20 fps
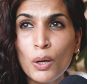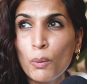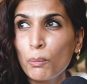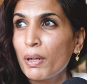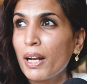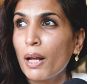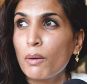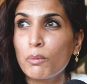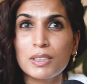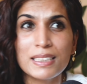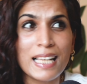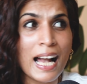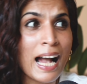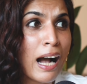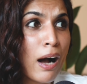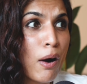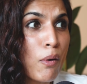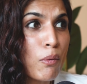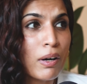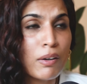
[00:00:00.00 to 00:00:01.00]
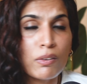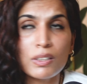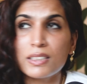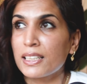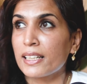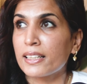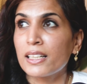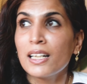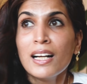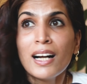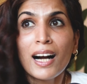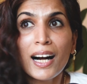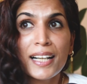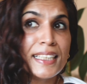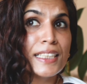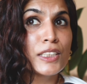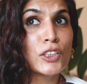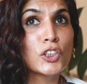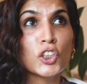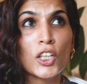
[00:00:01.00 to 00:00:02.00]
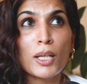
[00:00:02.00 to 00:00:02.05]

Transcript: When I was out, I was like, I need to